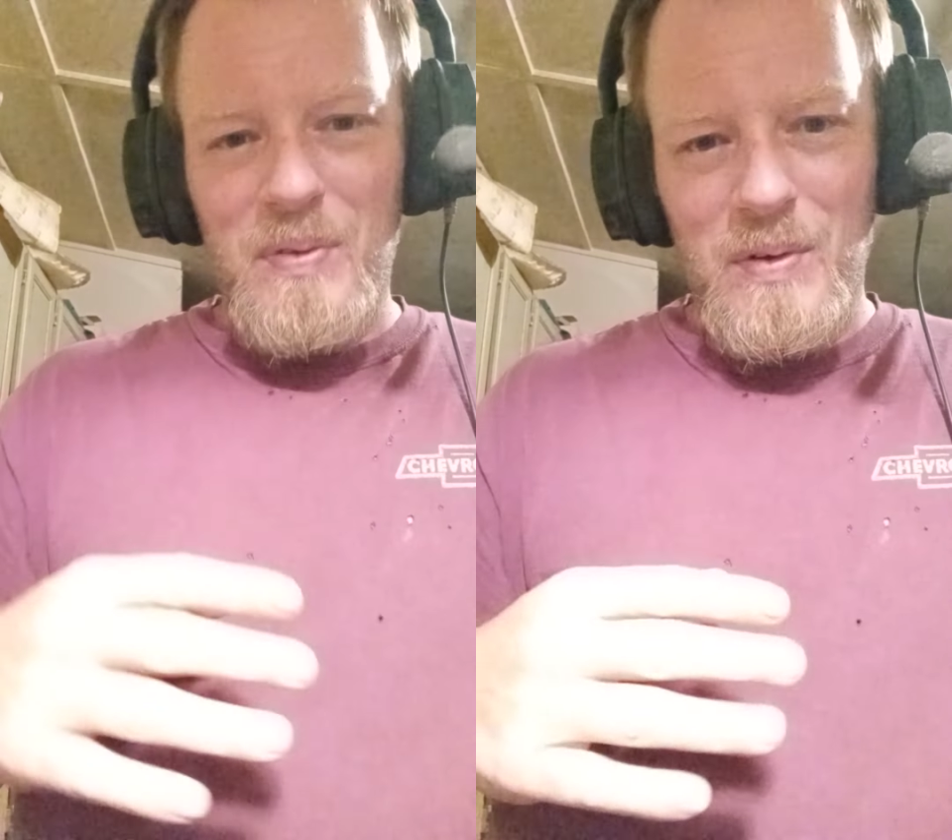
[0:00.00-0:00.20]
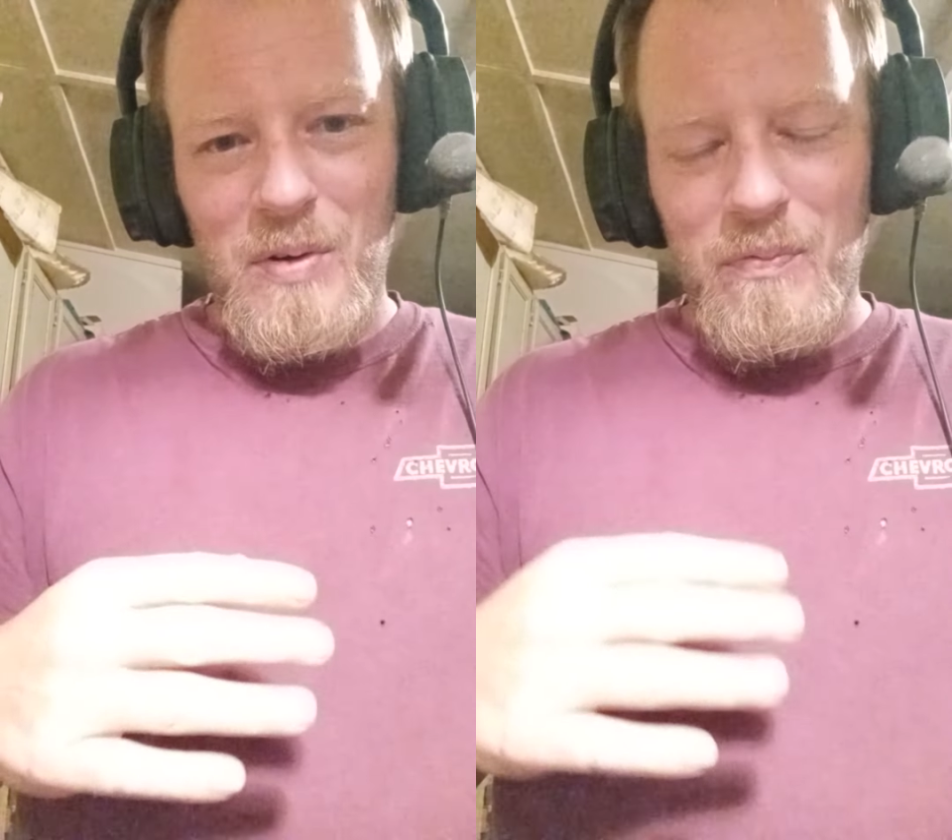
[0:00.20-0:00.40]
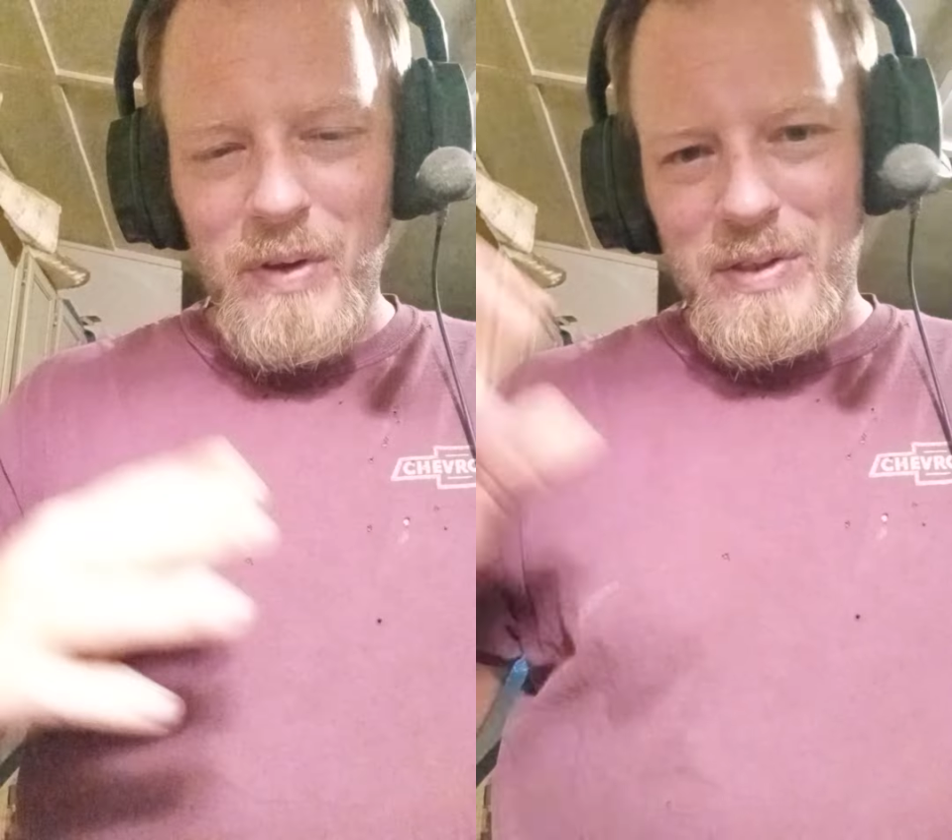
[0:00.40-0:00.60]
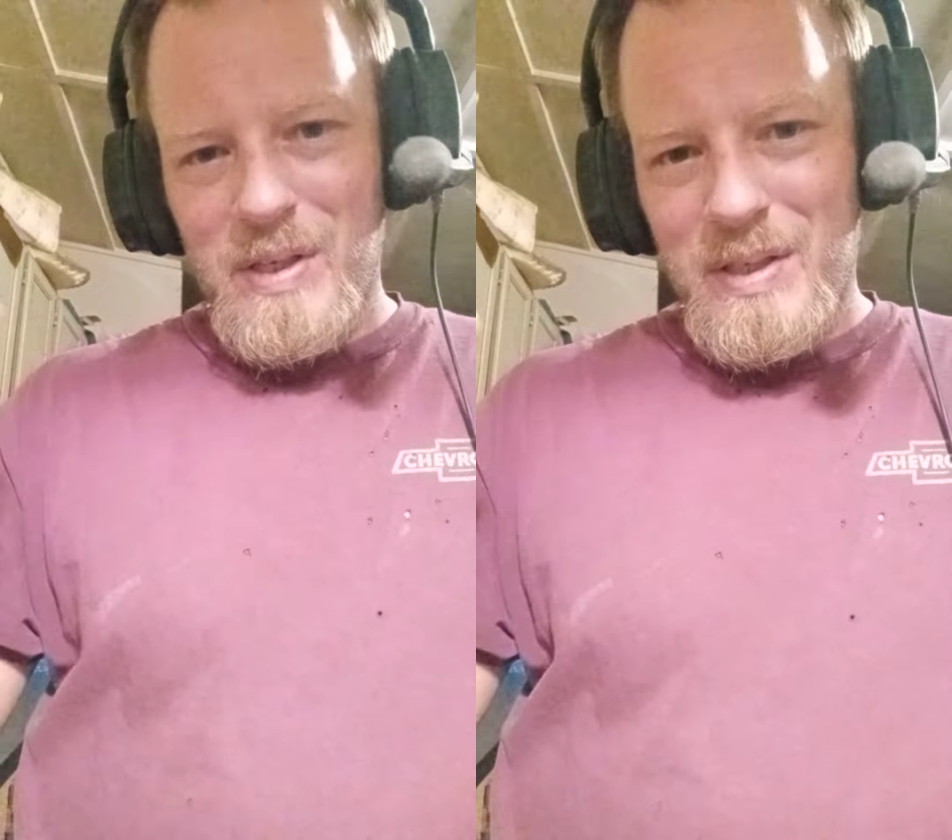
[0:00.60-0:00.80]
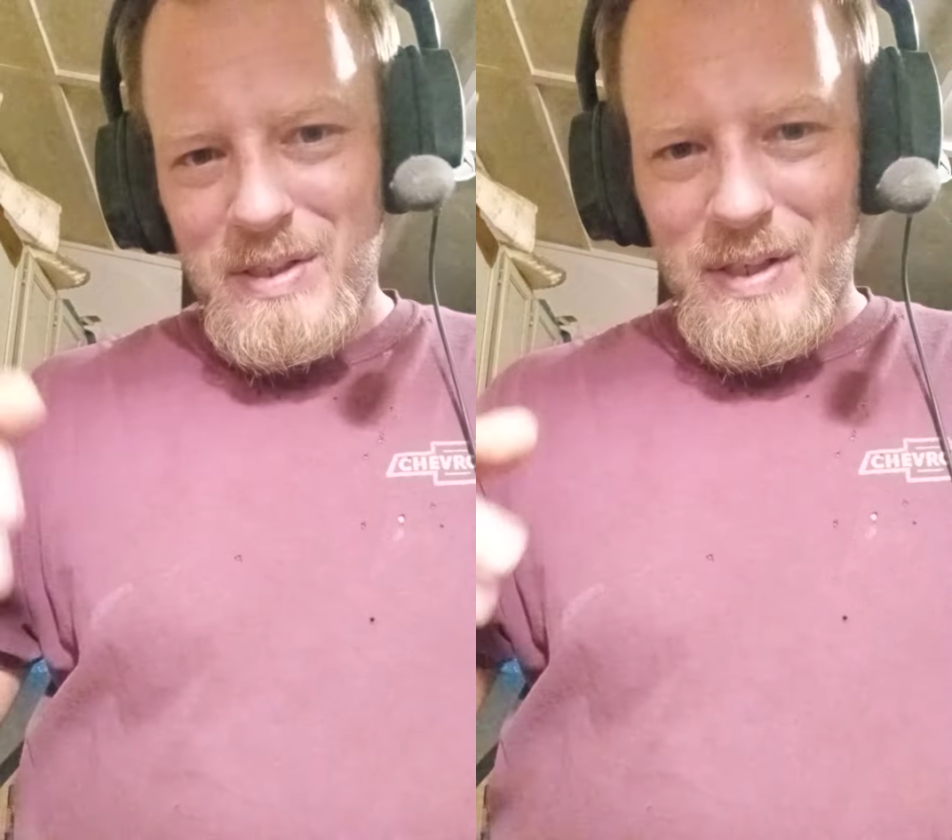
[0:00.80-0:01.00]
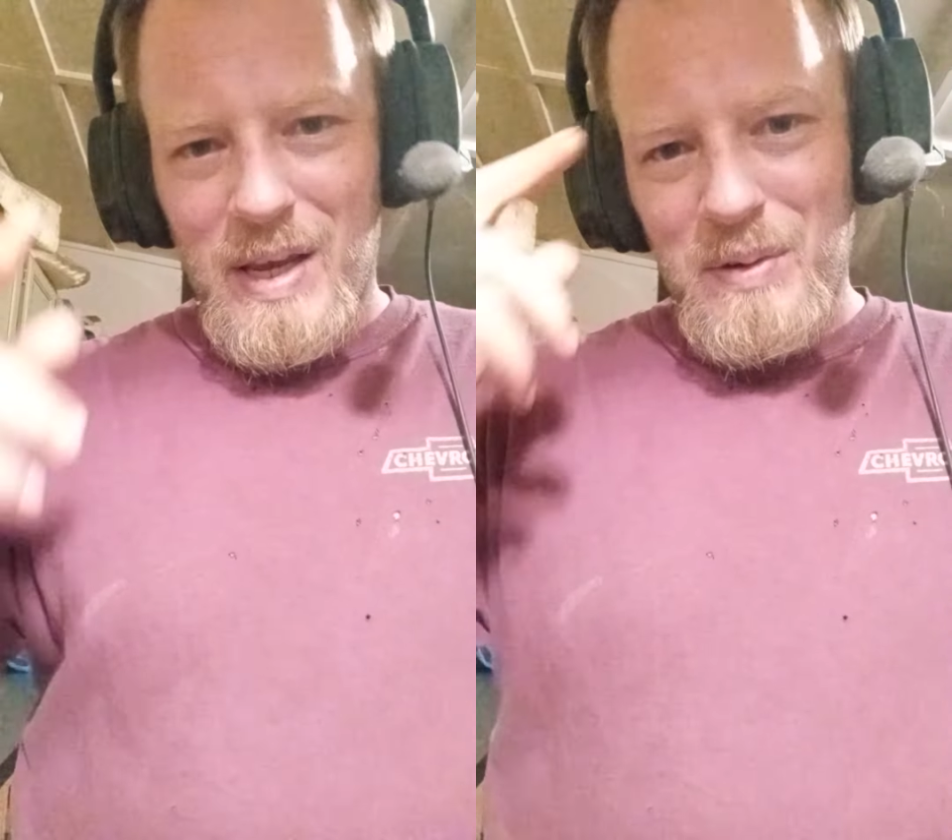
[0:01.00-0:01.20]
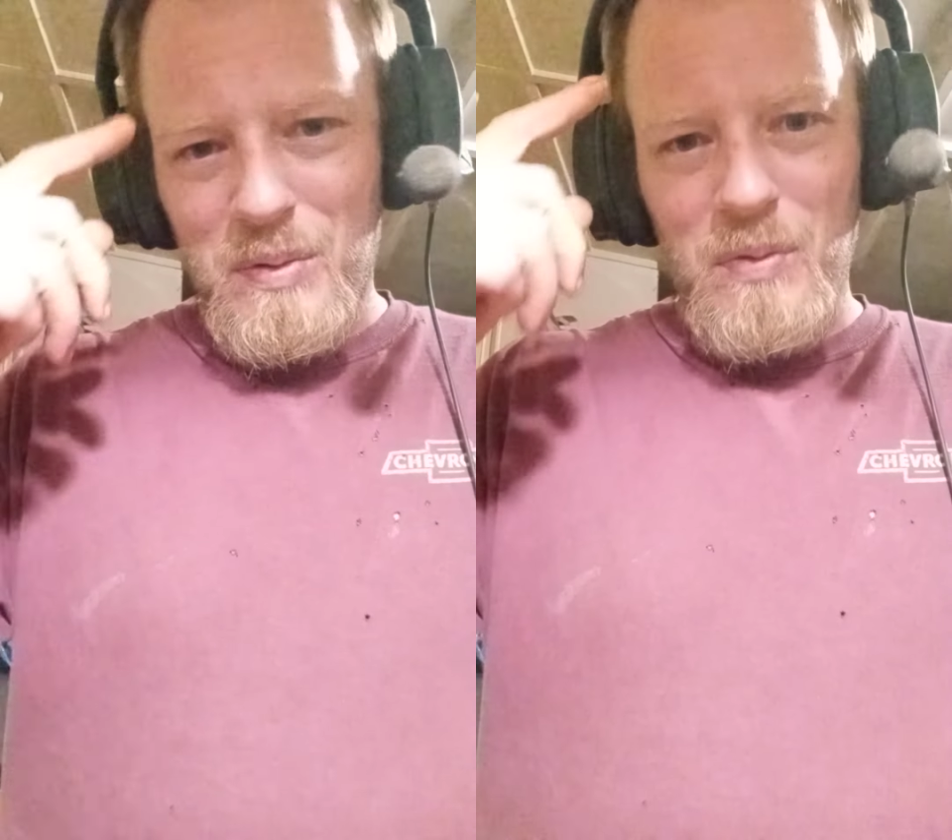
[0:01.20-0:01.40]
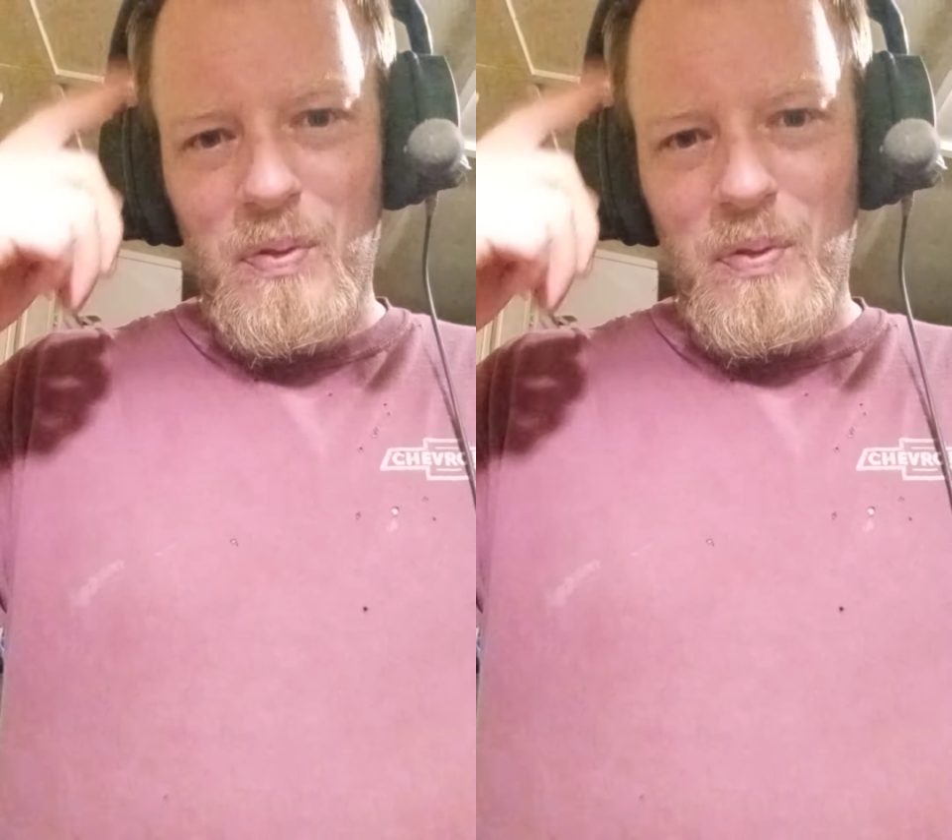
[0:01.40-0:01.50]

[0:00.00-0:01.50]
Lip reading: your physics that you